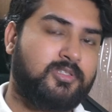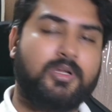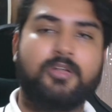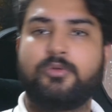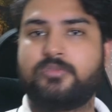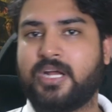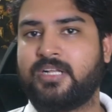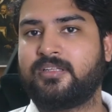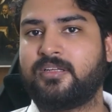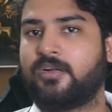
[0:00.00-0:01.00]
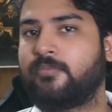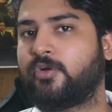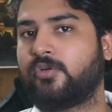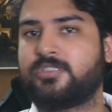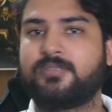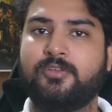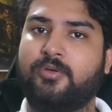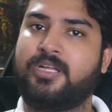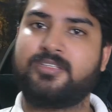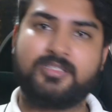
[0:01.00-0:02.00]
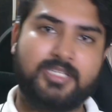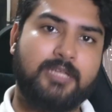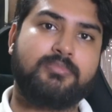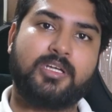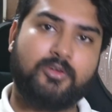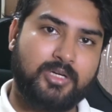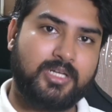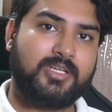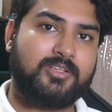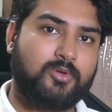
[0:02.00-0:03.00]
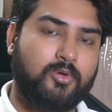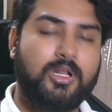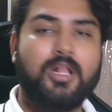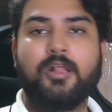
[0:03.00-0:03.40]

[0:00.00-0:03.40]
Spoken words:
you can do trial and error, because you can just keep checking your ATS score.